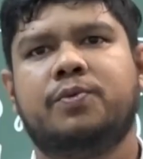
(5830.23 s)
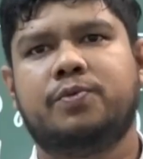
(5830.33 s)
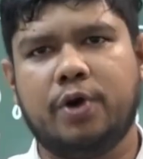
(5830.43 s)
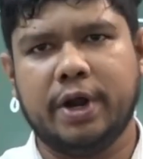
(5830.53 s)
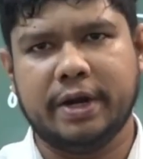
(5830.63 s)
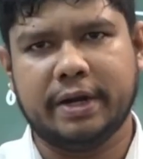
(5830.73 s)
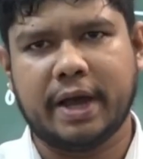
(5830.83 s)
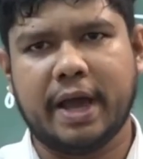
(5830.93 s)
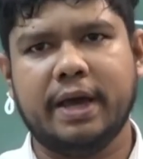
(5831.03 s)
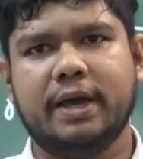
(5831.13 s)
for
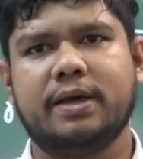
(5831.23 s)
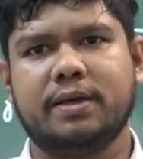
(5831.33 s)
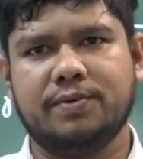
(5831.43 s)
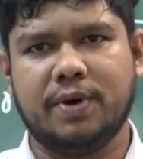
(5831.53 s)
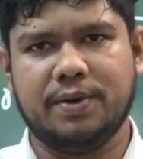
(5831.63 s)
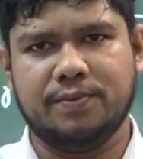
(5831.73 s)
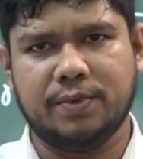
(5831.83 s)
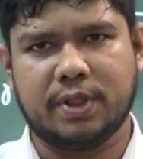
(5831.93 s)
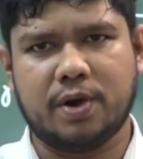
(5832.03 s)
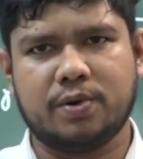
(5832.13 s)
entire year,
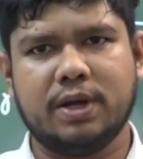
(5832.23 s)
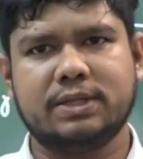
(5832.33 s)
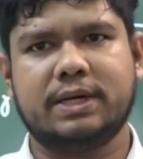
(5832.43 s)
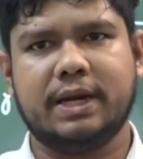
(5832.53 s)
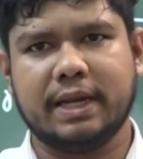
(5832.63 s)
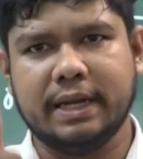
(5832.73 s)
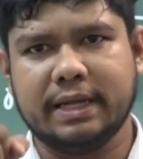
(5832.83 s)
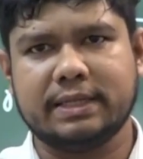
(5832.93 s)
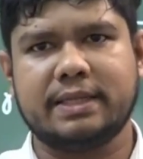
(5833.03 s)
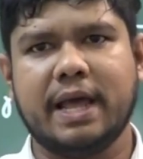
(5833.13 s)
without considering it
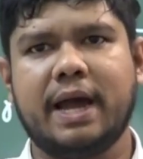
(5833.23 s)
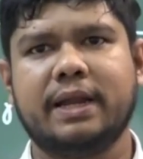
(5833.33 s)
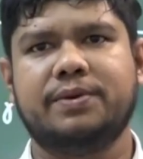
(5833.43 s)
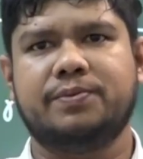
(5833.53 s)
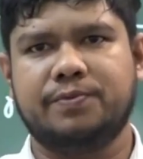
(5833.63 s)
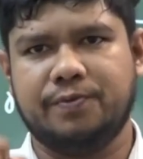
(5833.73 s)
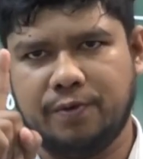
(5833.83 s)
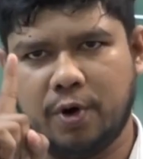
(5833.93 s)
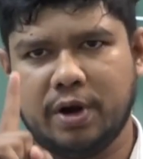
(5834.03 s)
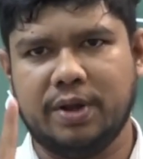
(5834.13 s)
is there
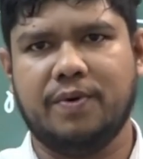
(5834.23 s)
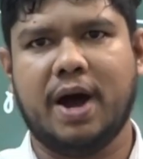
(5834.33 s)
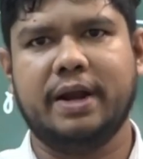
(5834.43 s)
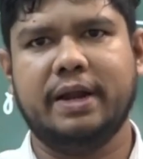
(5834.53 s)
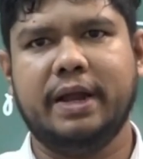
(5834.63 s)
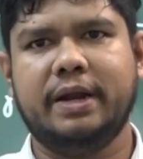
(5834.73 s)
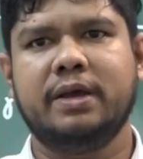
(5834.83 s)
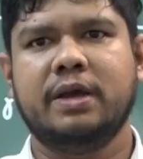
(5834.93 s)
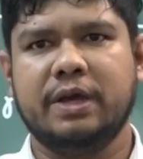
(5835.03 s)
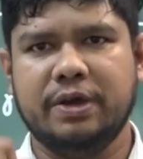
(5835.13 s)
in only one date,